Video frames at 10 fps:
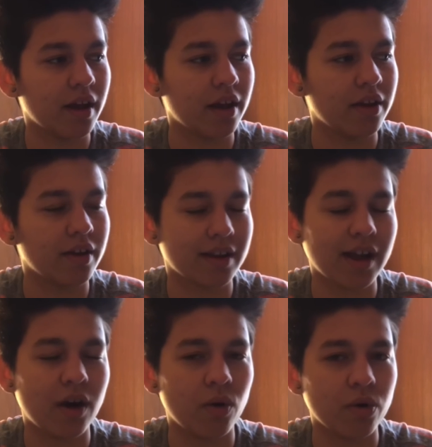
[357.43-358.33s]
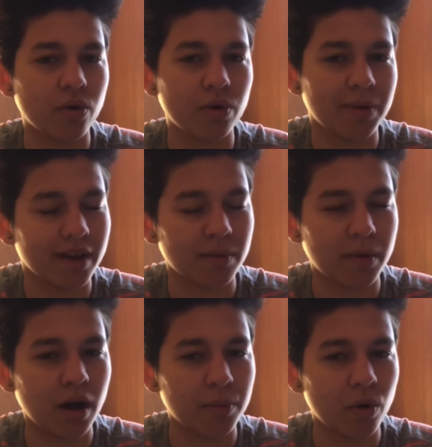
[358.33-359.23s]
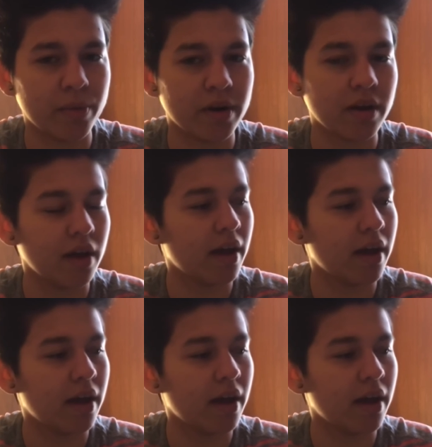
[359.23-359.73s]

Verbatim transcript: and, like, not old, old, but, like, a mom woman,